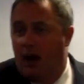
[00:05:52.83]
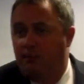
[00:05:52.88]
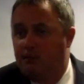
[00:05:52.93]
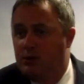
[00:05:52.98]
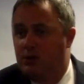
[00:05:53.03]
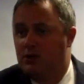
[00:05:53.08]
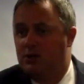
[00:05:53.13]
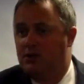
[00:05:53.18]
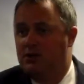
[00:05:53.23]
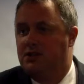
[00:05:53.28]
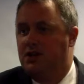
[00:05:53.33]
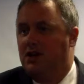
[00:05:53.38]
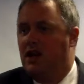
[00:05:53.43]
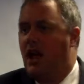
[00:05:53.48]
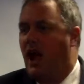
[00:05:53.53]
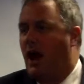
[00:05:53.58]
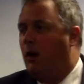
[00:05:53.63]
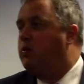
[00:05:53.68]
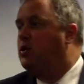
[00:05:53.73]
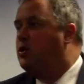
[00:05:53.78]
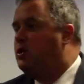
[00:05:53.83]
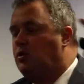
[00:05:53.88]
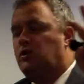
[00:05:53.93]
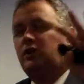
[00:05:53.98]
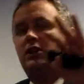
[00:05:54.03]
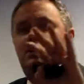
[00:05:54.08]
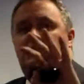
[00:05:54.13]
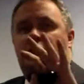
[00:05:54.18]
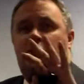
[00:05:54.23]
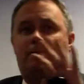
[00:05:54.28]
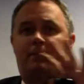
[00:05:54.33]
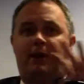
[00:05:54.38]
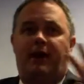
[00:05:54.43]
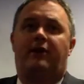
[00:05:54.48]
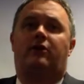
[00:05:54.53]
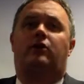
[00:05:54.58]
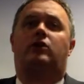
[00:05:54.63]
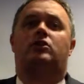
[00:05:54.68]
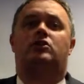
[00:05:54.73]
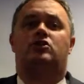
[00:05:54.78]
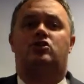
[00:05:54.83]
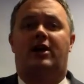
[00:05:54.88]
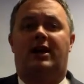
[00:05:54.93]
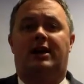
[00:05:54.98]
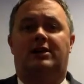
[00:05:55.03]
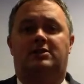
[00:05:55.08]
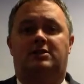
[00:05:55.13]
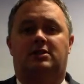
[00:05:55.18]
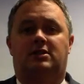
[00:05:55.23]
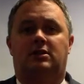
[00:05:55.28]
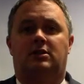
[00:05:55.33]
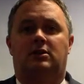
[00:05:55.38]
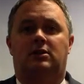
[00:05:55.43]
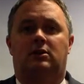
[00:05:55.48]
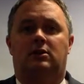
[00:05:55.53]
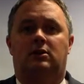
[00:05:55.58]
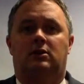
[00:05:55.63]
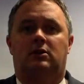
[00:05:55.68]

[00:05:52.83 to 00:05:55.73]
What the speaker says: options and we're doing this compare and contrast.